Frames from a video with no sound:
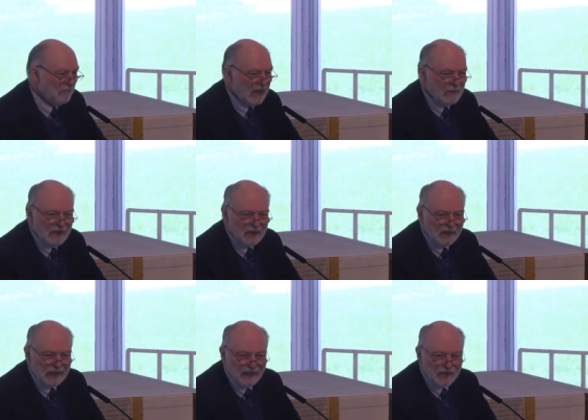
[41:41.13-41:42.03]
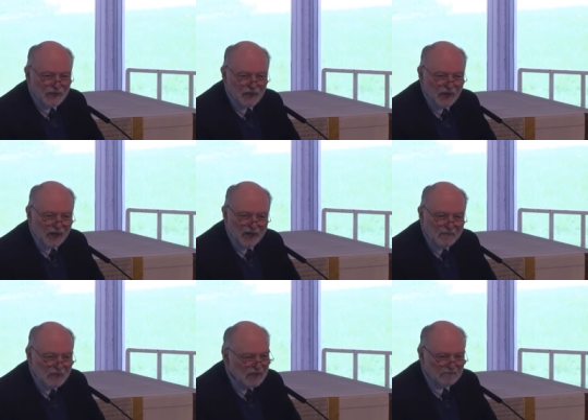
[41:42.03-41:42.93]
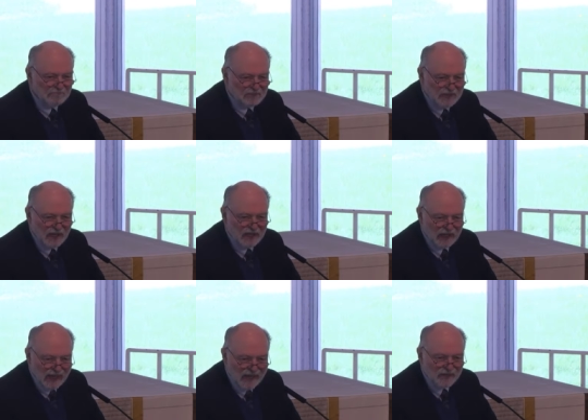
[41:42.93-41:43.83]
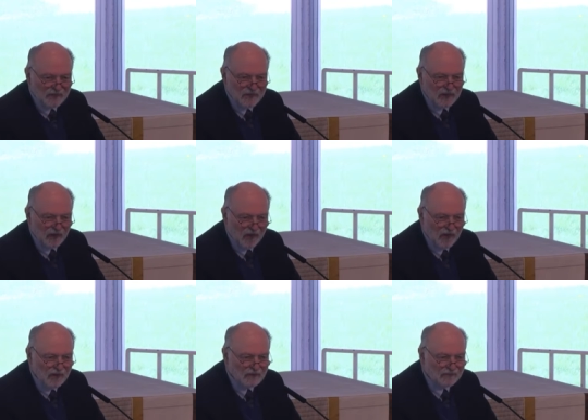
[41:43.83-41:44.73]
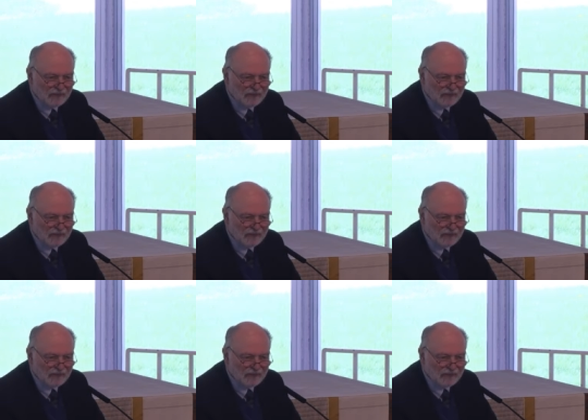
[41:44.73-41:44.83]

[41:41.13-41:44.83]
Maybe it'll get us started, but it's not going to last very long.